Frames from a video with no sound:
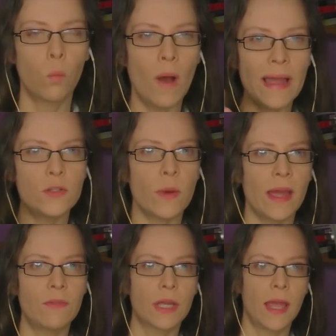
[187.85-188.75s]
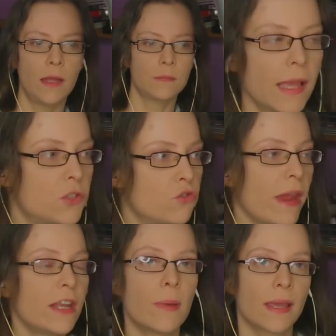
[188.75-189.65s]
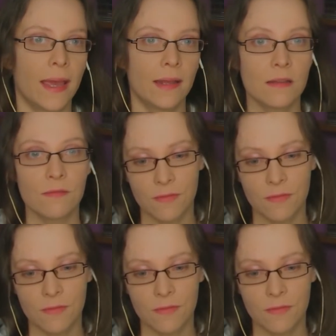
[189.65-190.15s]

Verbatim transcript: Why do I have a cat? I trained my cat to